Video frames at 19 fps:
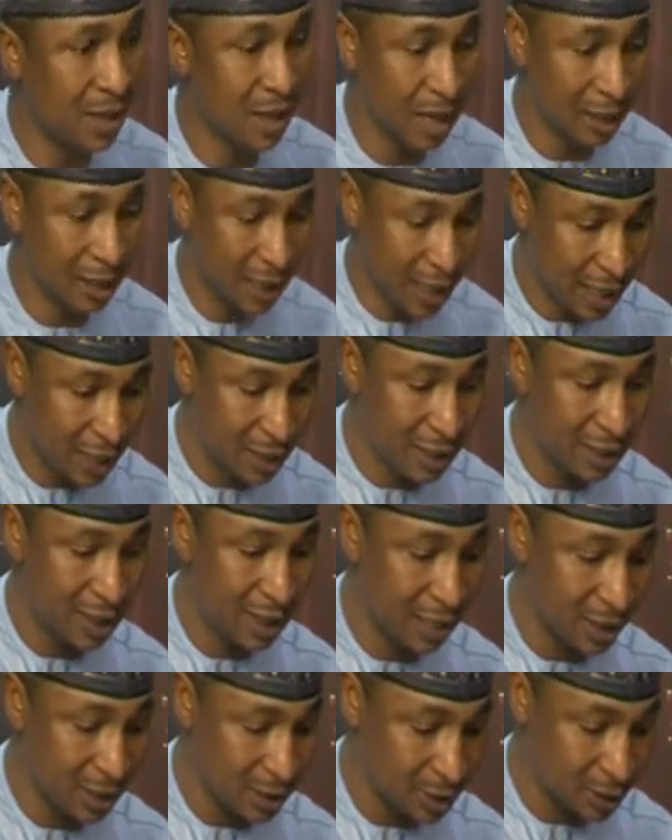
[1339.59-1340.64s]
and INEC
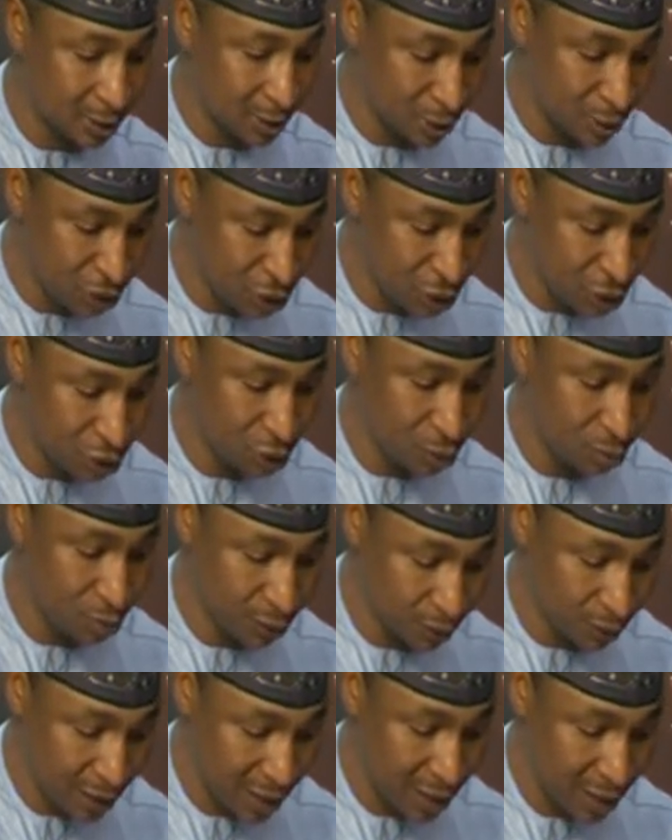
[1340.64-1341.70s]
has continued to
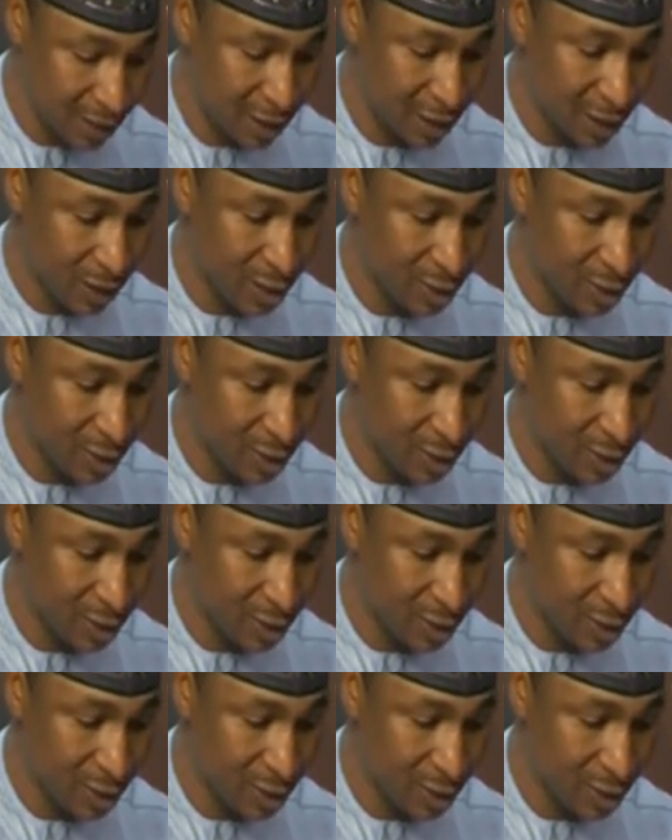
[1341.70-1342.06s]
provide